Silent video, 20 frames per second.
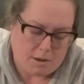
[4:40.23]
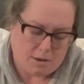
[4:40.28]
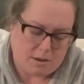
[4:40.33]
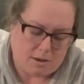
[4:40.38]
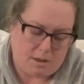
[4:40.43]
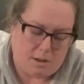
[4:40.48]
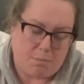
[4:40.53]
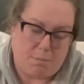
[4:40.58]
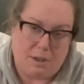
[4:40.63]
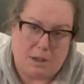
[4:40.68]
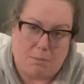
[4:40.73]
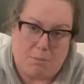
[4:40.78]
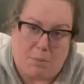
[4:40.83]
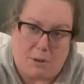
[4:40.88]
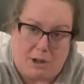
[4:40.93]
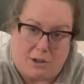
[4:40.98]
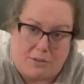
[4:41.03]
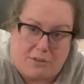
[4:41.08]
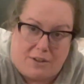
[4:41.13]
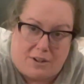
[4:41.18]
The Big
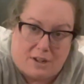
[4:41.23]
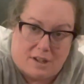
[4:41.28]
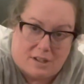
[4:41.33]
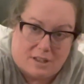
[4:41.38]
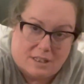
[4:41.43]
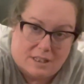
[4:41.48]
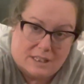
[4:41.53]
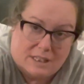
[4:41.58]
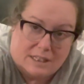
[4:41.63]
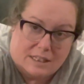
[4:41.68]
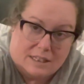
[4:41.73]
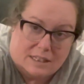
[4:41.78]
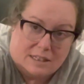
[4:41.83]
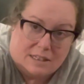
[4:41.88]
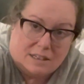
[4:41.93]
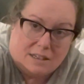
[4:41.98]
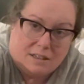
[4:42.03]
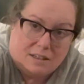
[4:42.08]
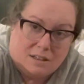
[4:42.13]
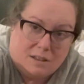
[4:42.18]
Berthas,
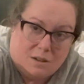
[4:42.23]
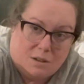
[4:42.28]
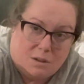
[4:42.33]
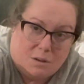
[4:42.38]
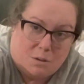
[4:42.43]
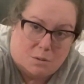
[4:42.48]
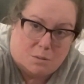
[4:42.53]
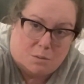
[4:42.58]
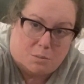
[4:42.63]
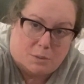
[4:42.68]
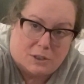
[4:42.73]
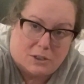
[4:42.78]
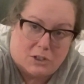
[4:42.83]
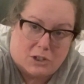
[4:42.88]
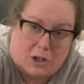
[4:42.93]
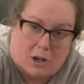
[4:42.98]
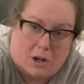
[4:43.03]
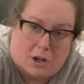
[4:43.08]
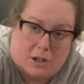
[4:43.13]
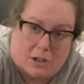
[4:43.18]
which
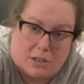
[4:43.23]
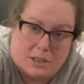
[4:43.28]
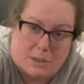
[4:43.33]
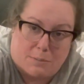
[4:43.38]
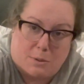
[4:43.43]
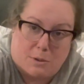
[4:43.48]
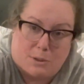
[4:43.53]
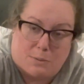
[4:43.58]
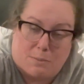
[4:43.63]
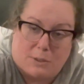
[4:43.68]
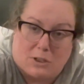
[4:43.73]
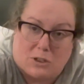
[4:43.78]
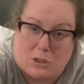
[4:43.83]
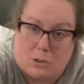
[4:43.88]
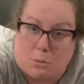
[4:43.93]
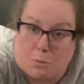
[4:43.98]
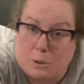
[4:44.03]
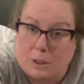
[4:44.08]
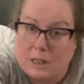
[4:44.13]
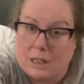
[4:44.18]
are supposed to be
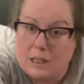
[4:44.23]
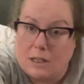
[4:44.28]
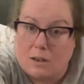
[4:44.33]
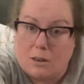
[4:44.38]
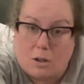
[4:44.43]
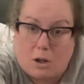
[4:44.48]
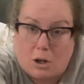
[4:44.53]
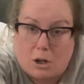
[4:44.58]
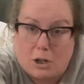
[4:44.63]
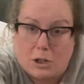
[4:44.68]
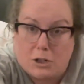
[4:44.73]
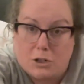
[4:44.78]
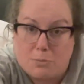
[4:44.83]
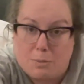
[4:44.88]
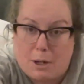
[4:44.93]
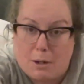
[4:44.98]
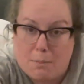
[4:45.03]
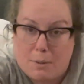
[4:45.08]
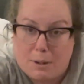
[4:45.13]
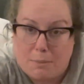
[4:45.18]
just really large
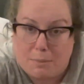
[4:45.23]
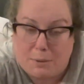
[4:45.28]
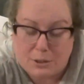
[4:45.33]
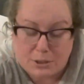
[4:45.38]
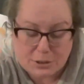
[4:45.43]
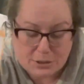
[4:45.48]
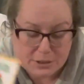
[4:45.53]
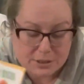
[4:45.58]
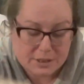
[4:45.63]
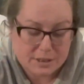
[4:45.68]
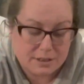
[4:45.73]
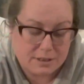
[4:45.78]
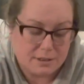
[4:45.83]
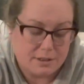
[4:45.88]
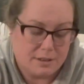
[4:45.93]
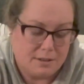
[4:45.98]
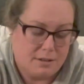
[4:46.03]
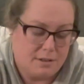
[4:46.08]
bell peppers.